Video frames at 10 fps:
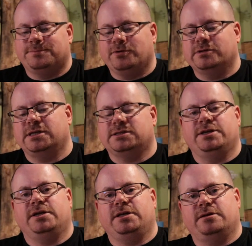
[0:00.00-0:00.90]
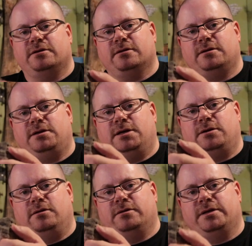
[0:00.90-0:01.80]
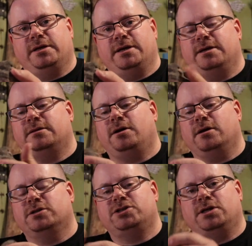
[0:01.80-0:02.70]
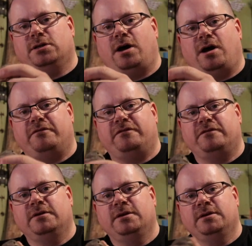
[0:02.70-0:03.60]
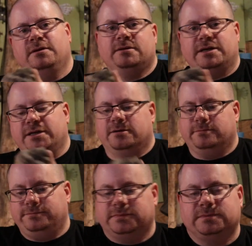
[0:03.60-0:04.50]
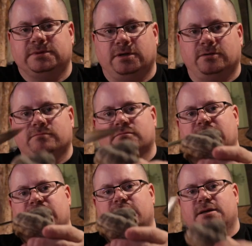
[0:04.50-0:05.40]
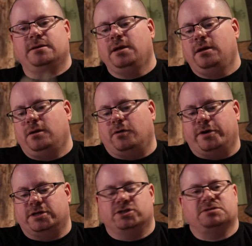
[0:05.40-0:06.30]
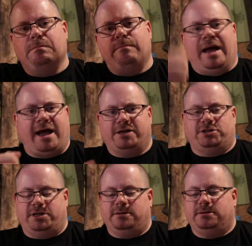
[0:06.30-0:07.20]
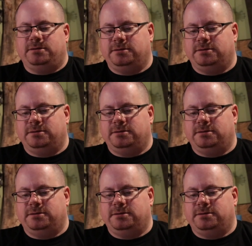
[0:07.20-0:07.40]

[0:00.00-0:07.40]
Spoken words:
process it, you can either cut all the hard shell off and, you know, go, or you can just bash it.